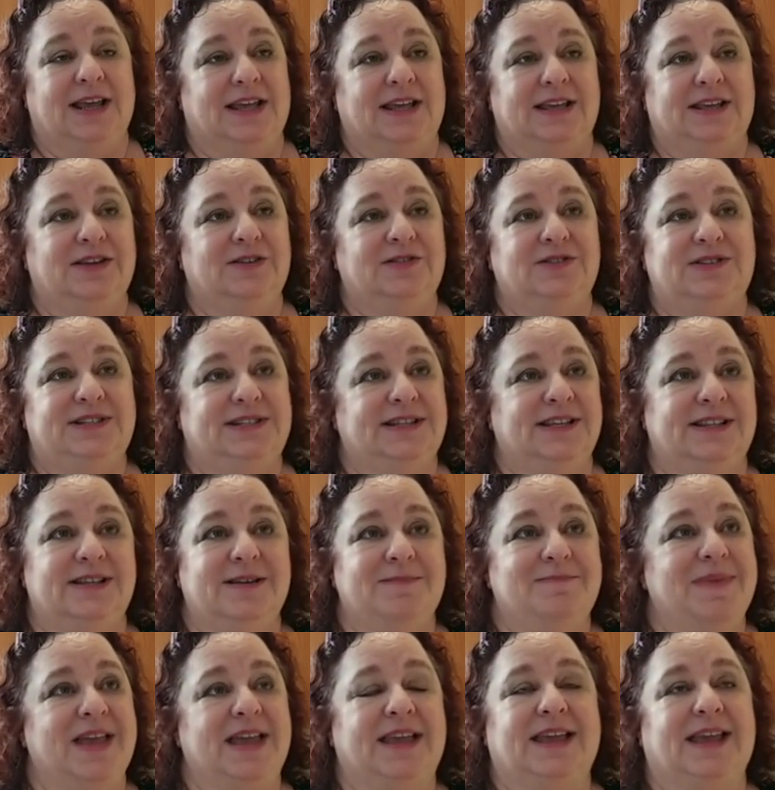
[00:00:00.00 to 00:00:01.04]
You see them
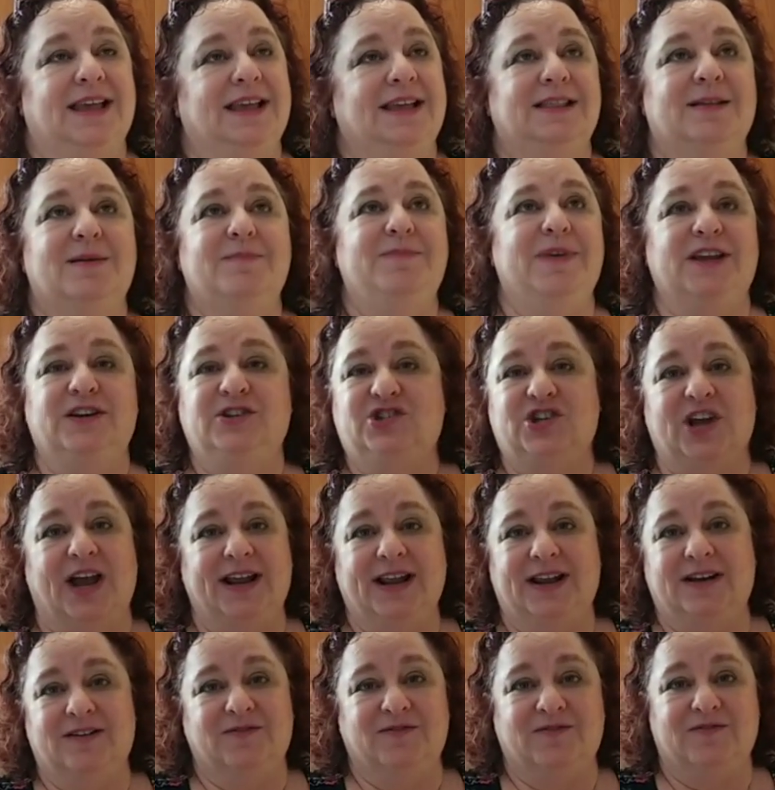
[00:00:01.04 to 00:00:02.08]
making the big
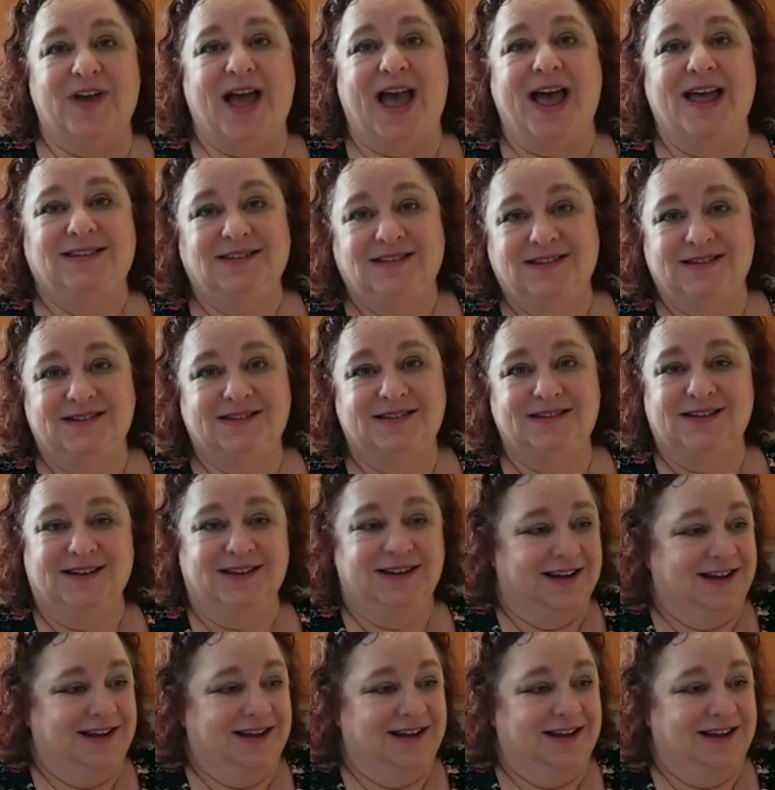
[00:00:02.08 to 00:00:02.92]
giant vats